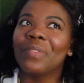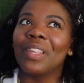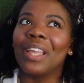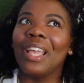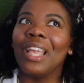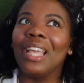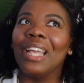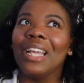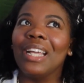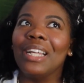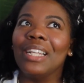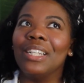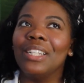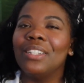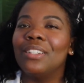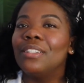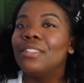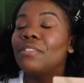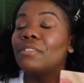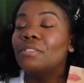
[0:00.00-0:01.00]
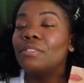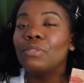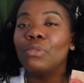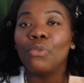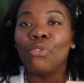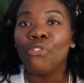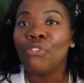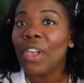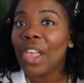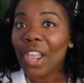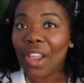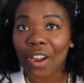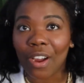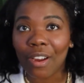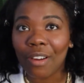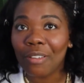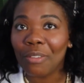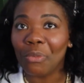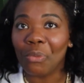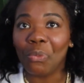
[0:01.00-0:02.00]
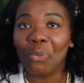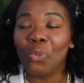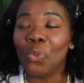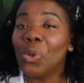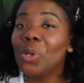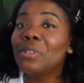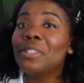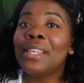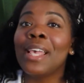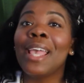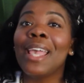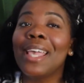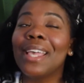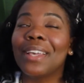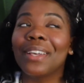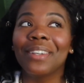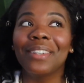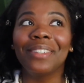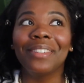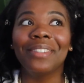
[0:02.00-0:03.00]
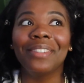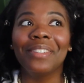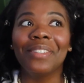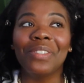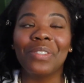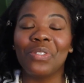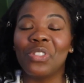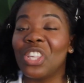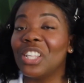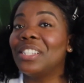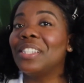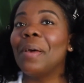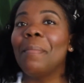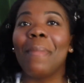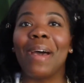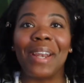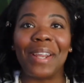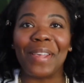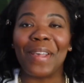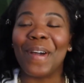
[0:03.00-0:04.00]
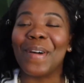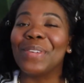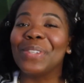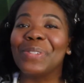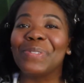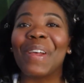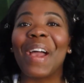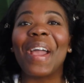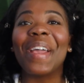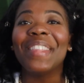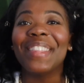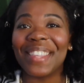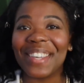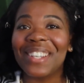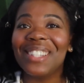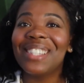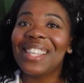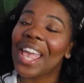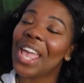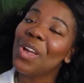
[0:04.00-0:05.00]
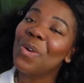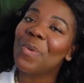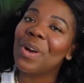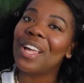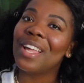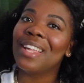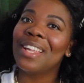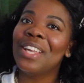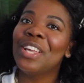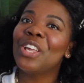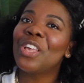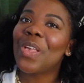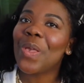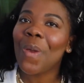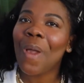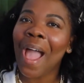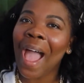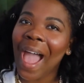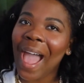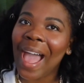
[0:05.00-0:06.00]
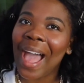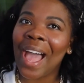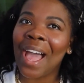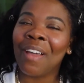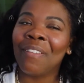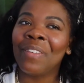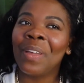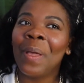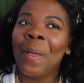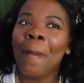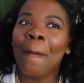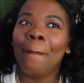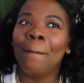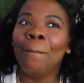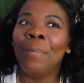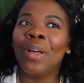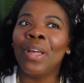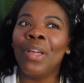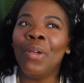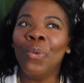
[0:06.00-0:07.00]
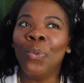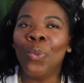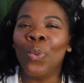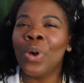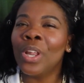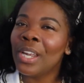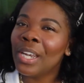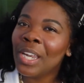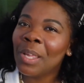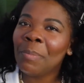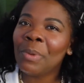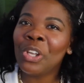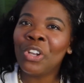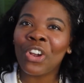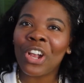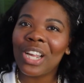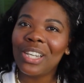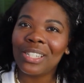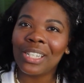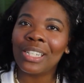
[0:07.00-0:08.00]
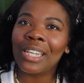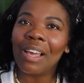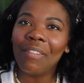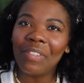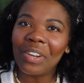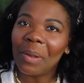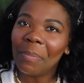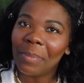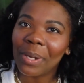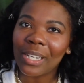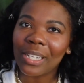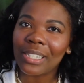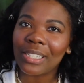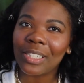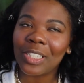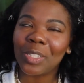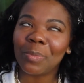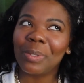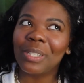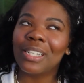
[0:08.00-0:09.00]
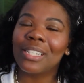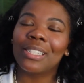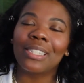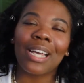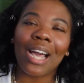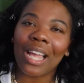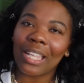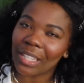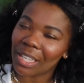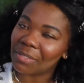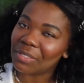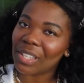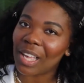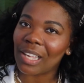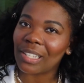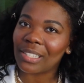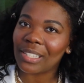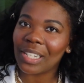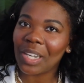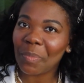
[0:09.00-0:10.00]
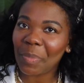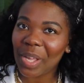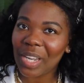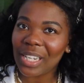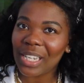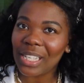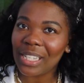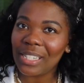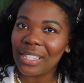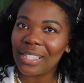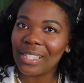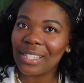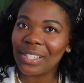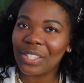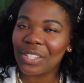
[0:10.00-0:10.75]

And fair, we'll take the somebody else, right? They'll take what you have, but wouldn't it be great to love in abundance because God loves us in abundance?